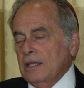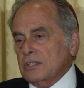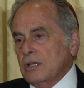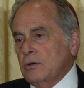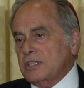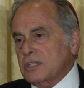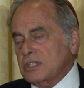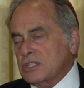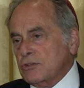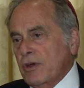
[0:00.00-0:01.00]
So it's a
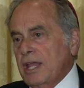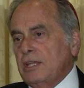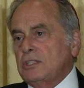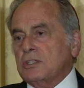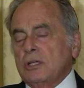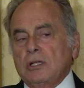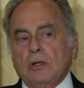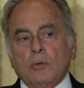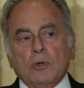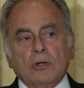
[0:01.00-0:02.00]
strange
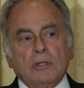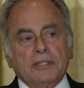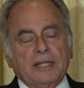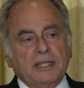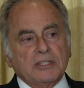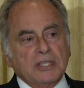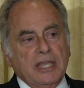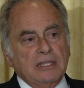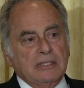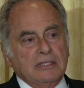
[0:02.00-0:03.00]
world, and it's
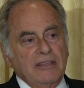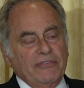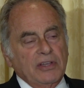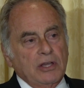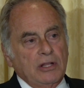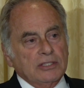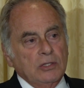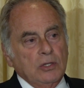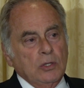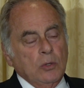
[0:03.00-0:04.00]
a difficult
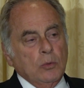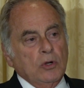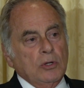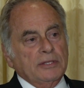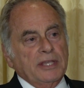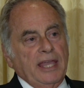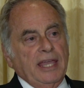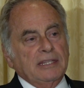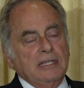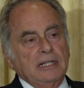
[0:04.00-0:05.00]
world,
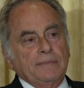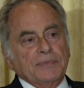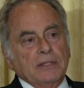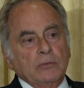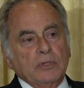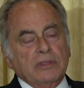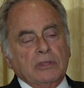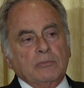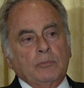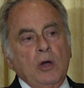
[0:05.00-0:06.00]
and with
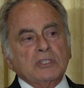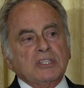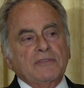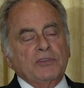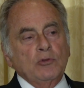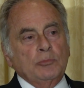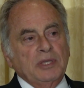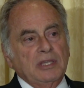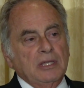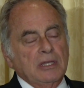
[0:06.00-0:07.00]
most of you
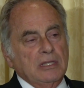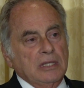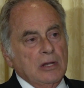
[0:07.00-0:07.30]
being,